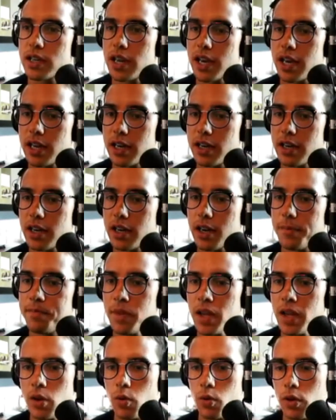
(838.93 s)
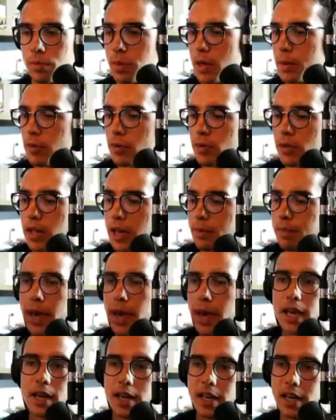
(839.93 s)
And um, with people like
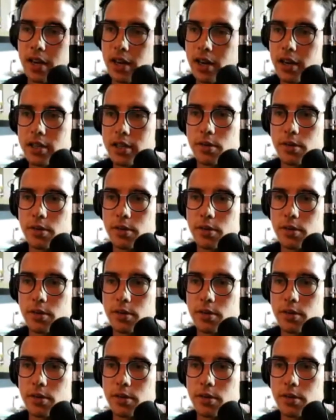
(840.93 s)
Payoneer,